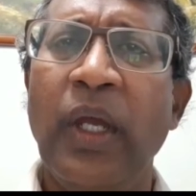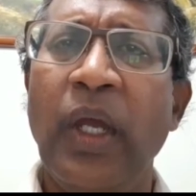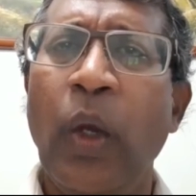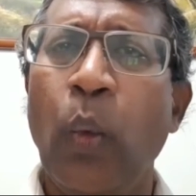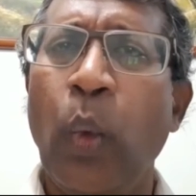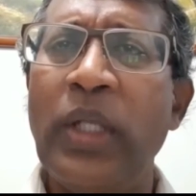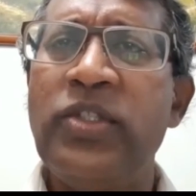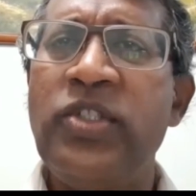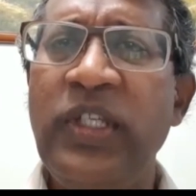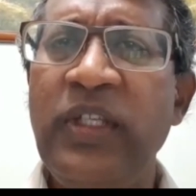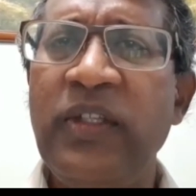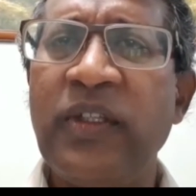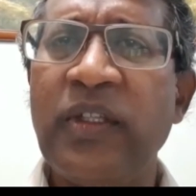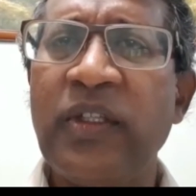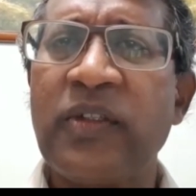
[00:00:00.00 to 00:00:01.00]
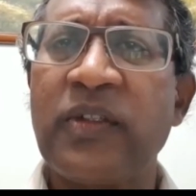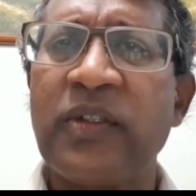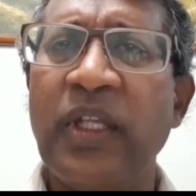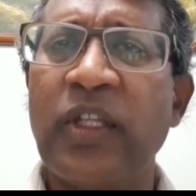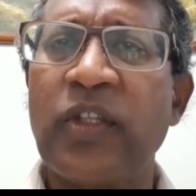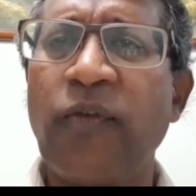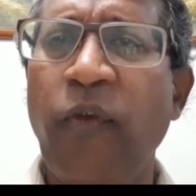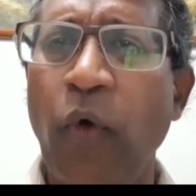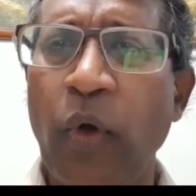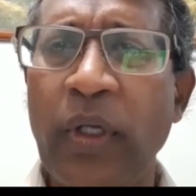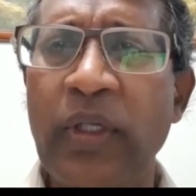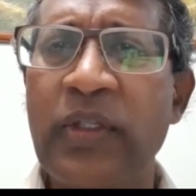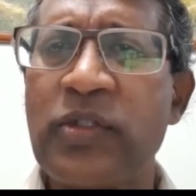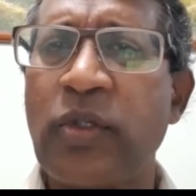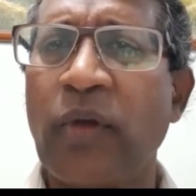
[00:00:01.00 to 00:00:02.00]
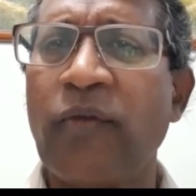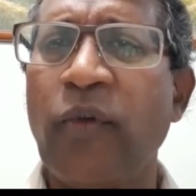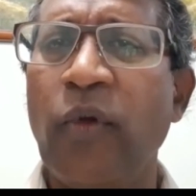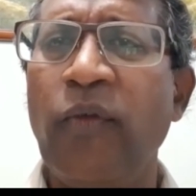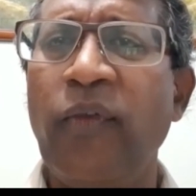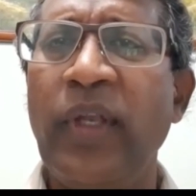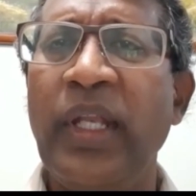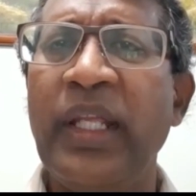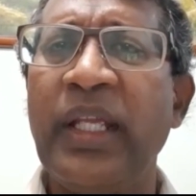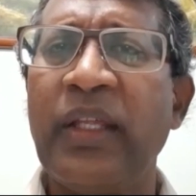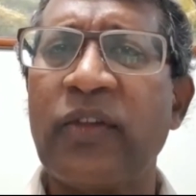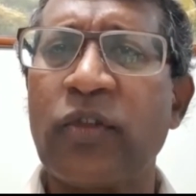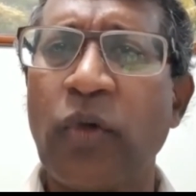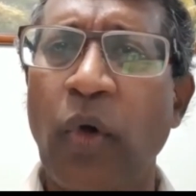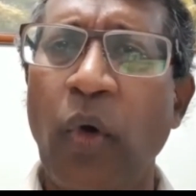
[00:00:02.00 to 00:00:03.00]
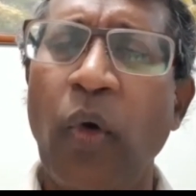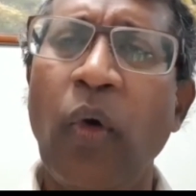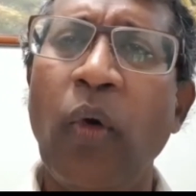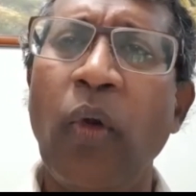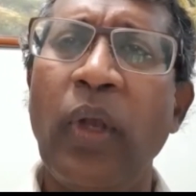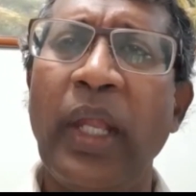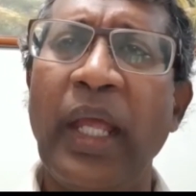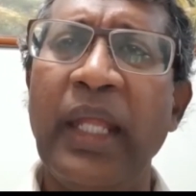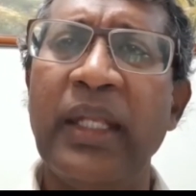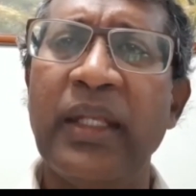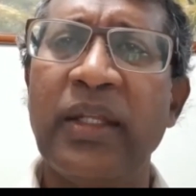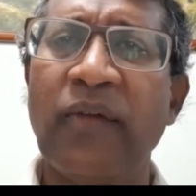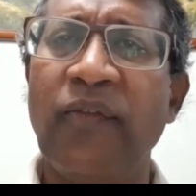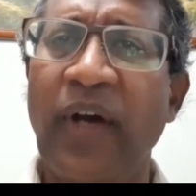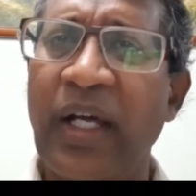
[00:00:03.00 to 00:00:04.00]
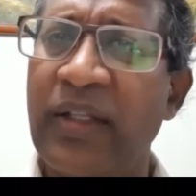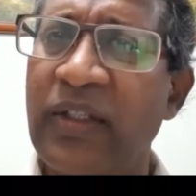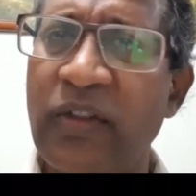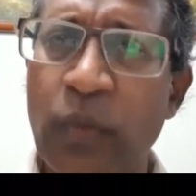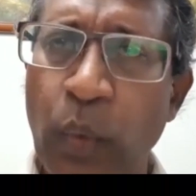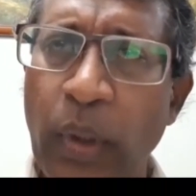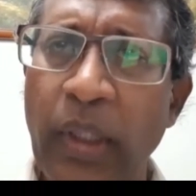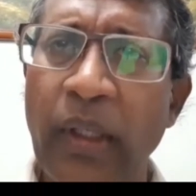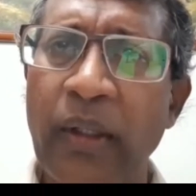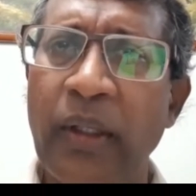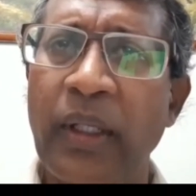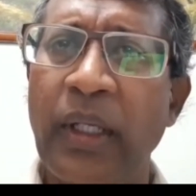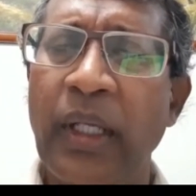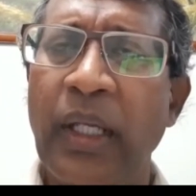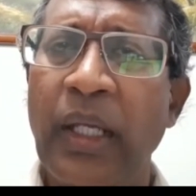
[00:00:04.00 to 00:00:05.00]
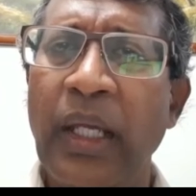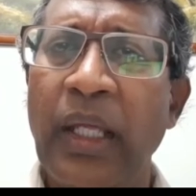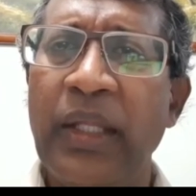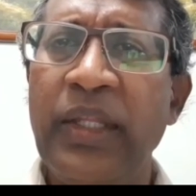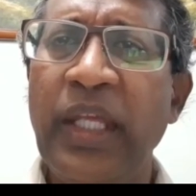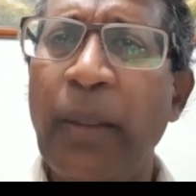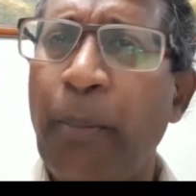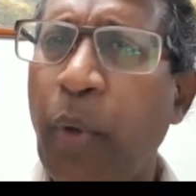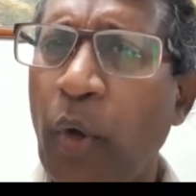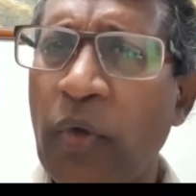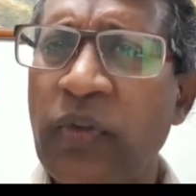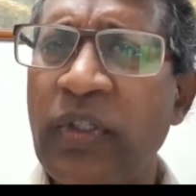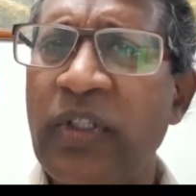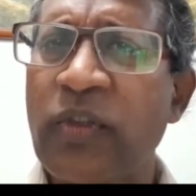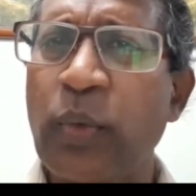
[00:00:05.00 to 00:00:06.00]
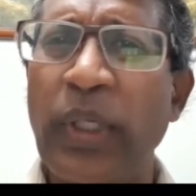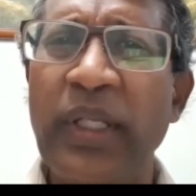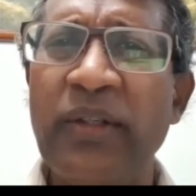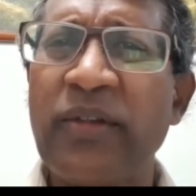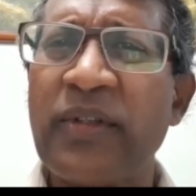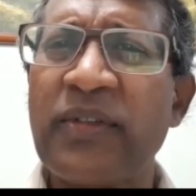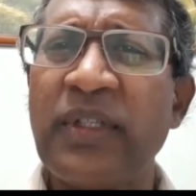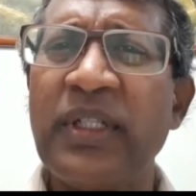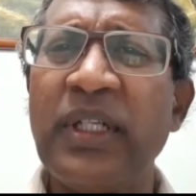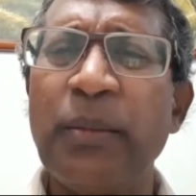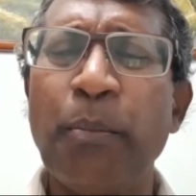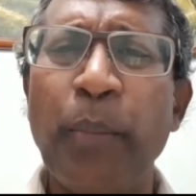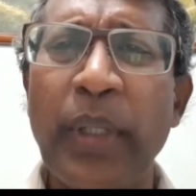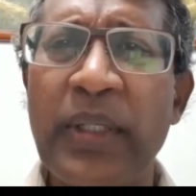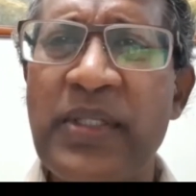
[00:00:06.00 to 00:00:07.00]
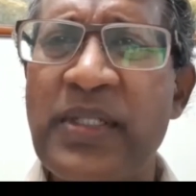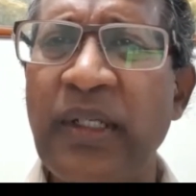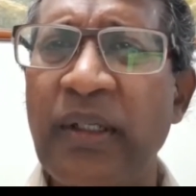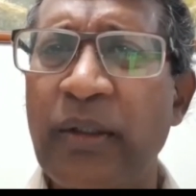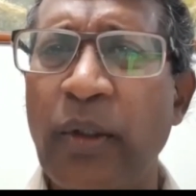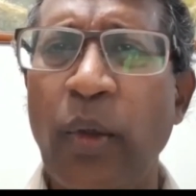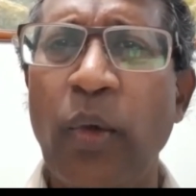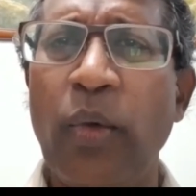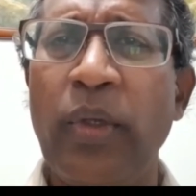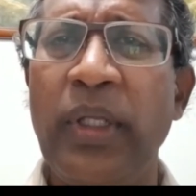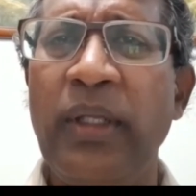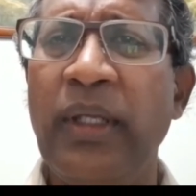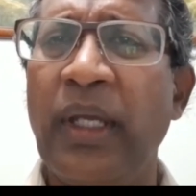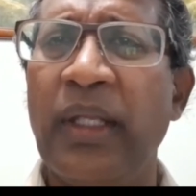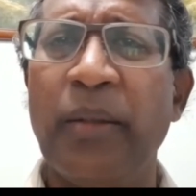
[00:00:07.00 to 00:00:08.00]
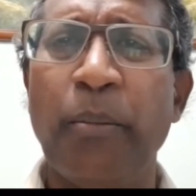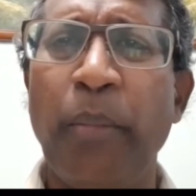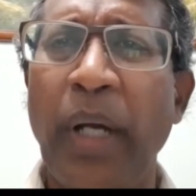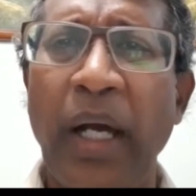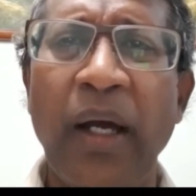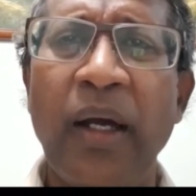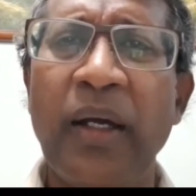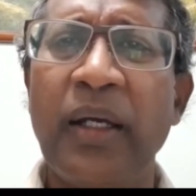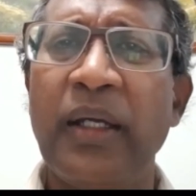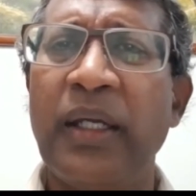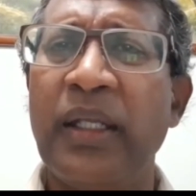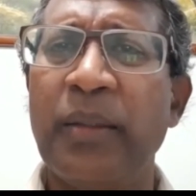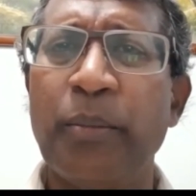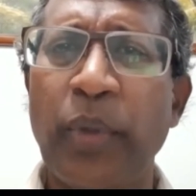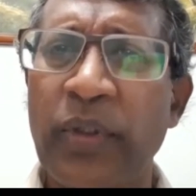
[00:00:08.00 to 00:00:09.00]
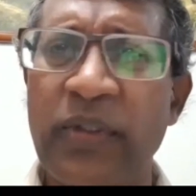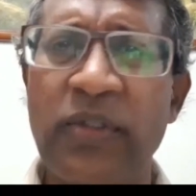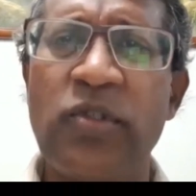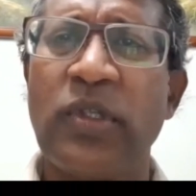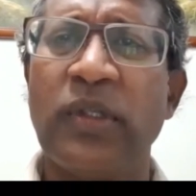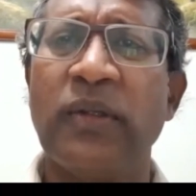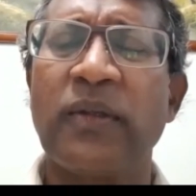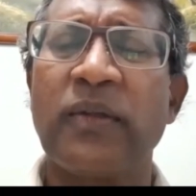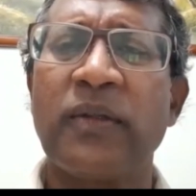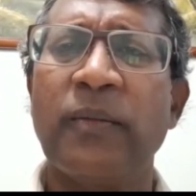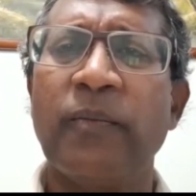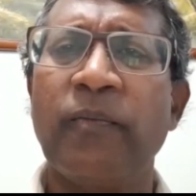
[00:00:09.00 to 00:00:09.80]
While Jesus is focused on fulfilling His call and the Father's will, the apostles were interested in personal glory and power and positions.